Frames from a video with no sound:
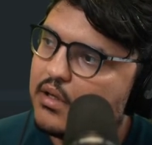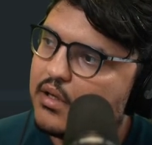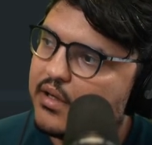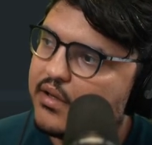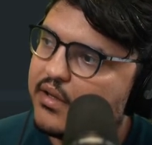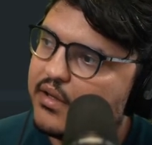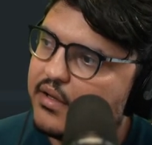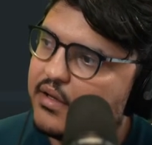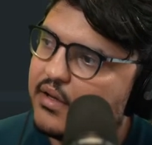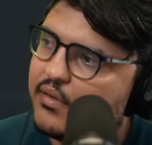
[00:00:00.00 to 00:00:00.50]

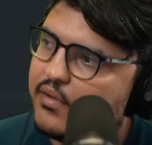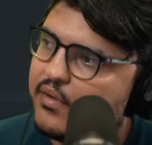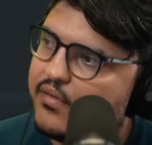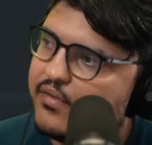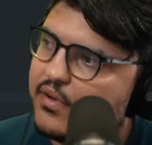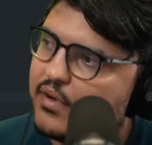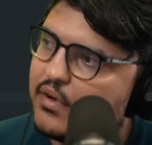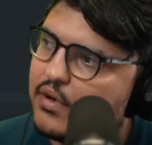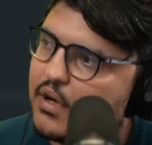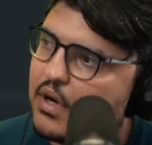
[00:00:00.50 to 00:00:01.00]
Thinking that if
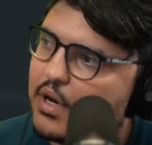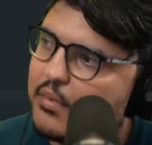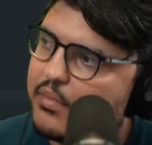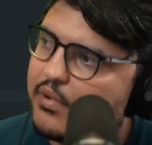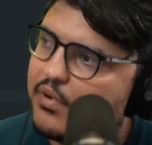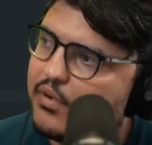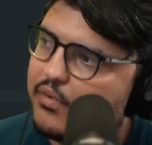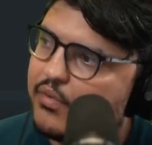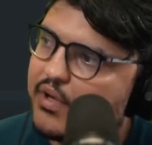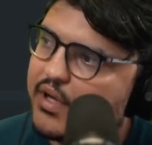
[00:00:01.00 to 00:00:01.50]
we go up,
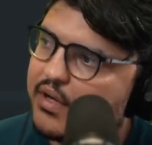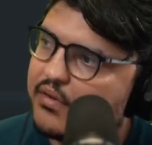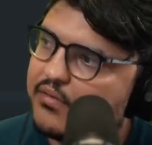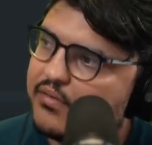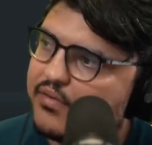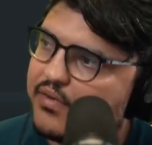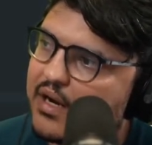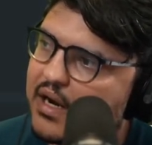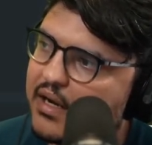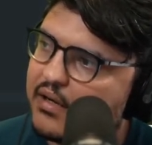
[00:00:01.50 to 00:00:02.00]
we can
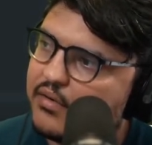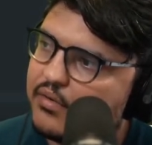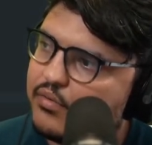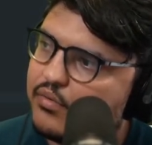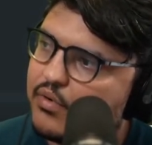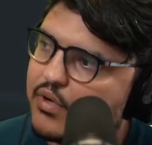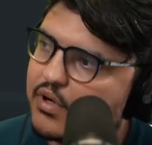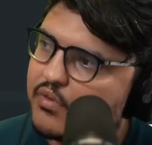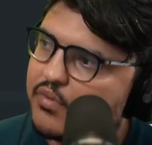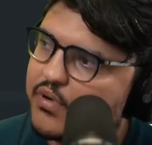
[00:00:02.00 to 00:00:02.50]
find
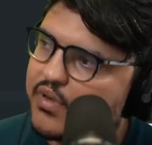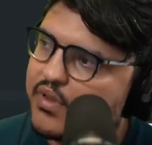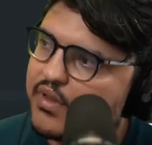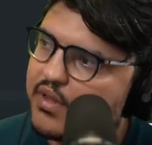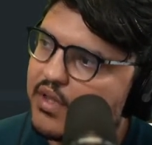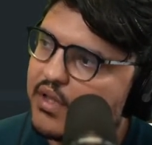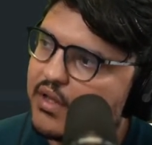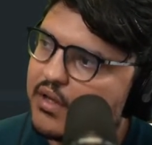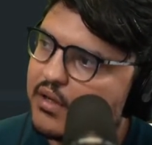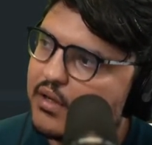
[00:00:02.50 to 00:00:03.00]
where we
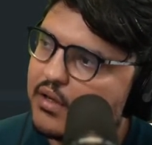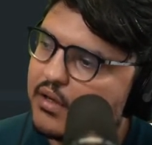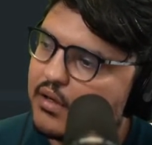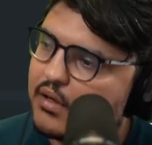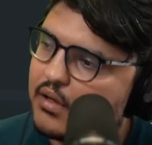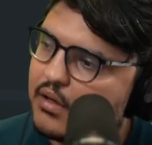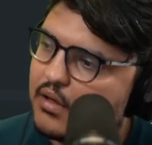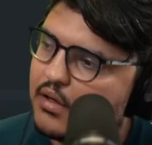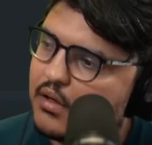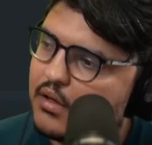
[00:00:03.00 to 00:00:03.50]
think
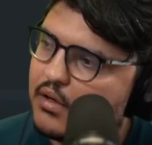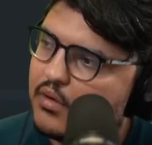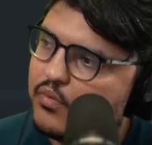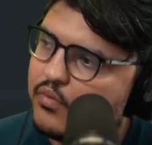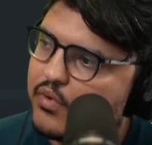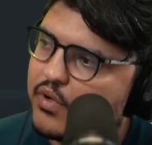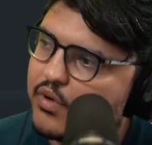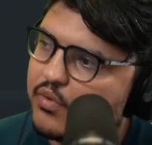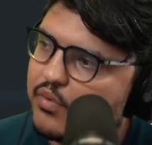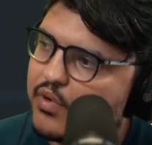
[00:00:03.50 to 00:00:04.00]

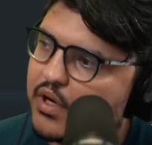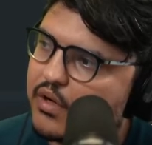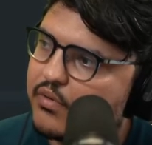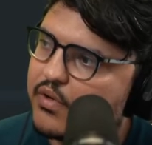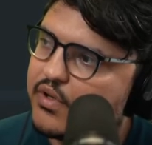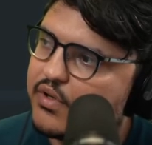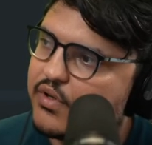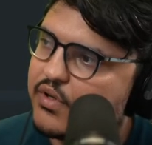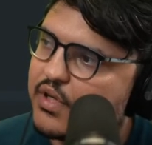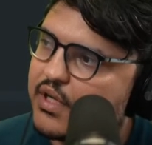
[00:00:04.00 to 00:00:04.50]
where we are
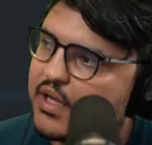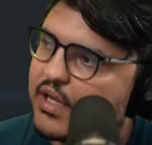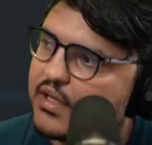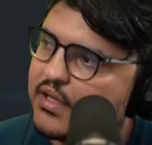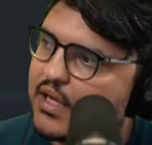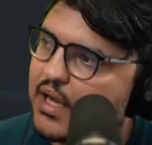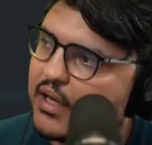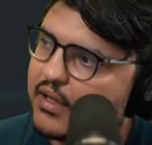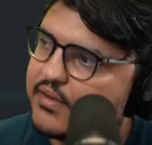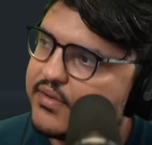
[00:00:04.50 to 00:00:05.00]
returning a
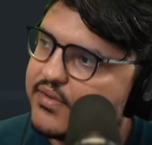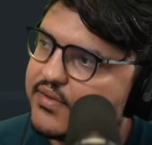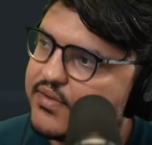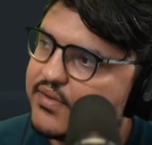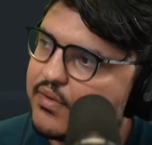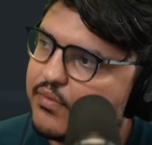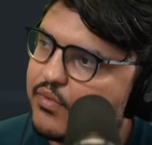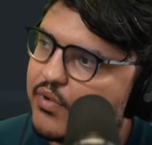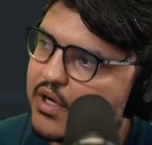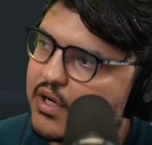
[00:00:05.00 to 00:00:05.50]
text
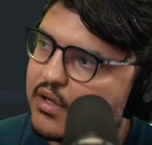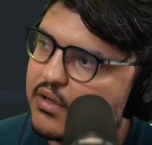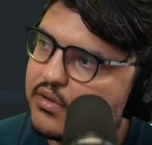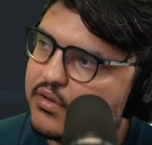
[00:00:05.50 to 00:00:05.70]
somewhere.